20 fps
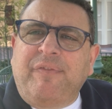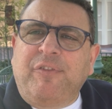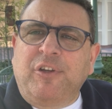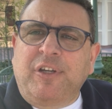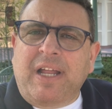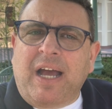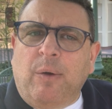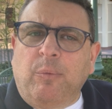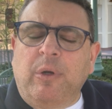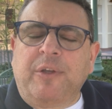you're
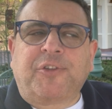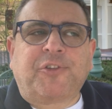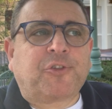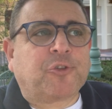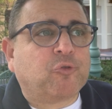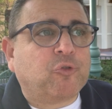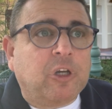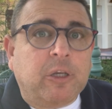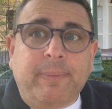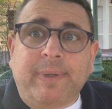not with
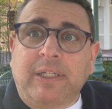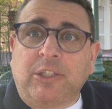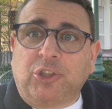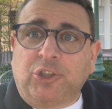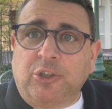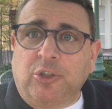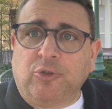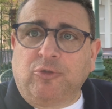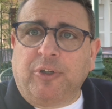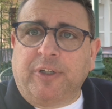screaming
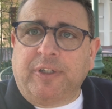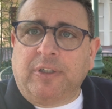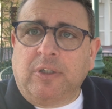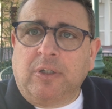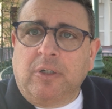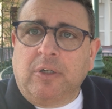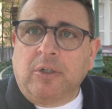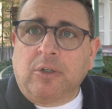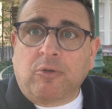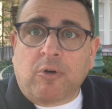children,
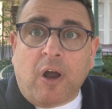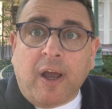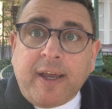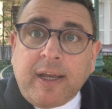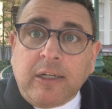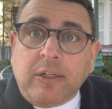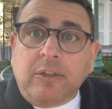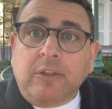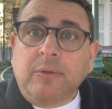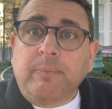
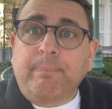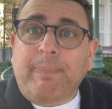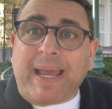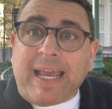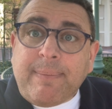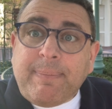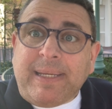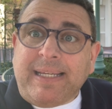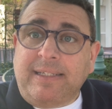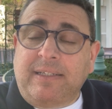crying
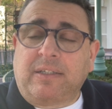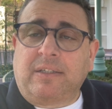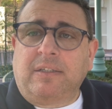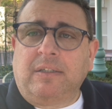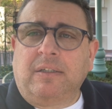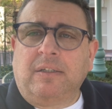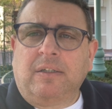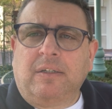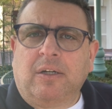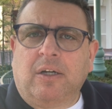babies,
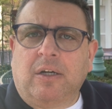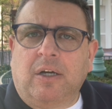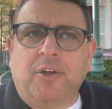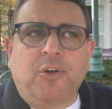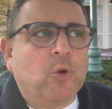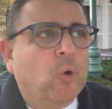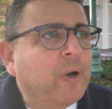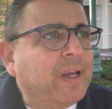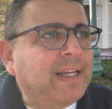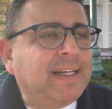
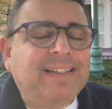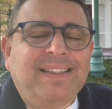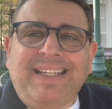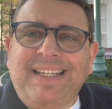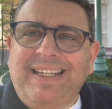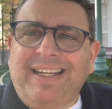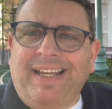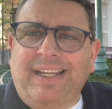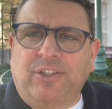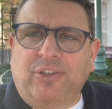annoying
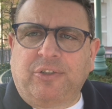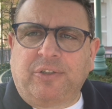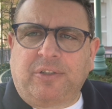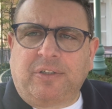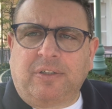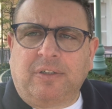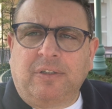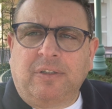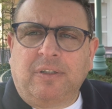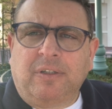
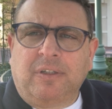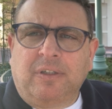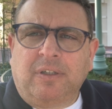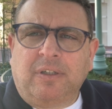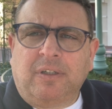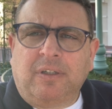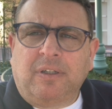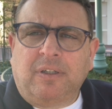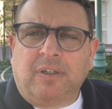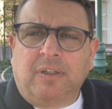teenagers.
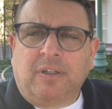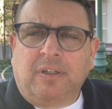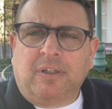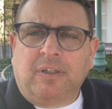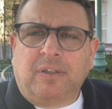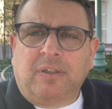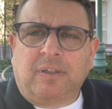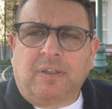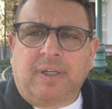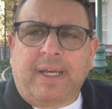
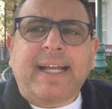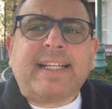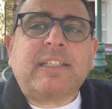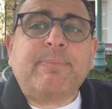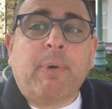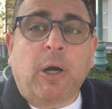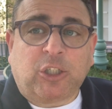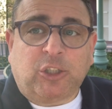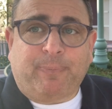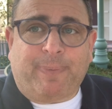
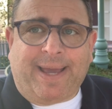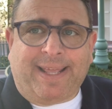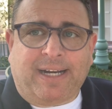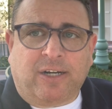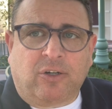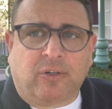It's much better.